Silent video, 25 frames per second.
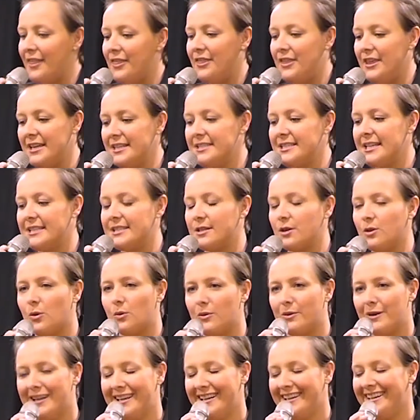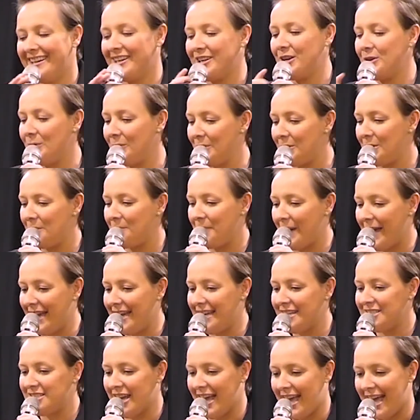This is a quarter
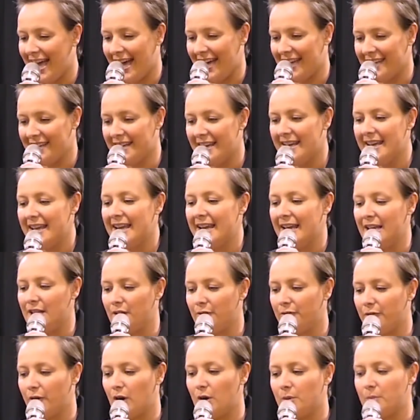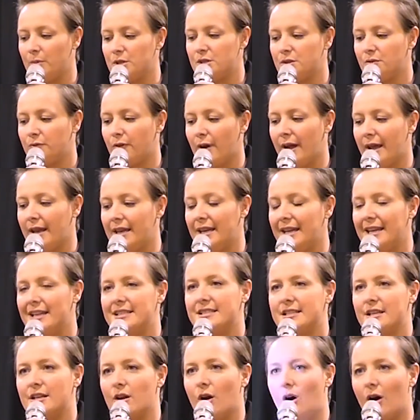page ad in The Farmer's Friend. It
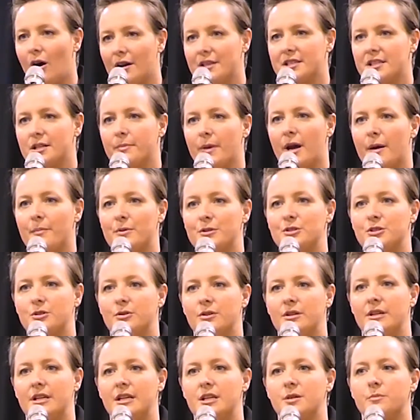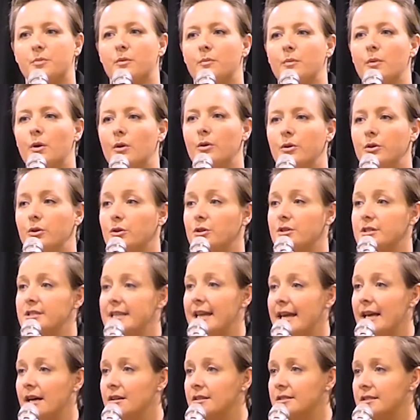is an awesome opportunity to promote. Your
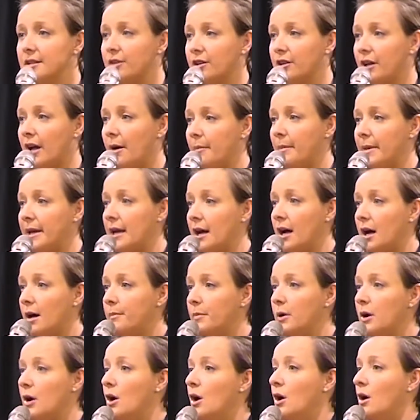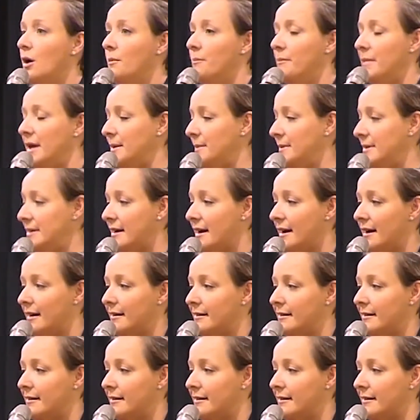sales are coming up, maybe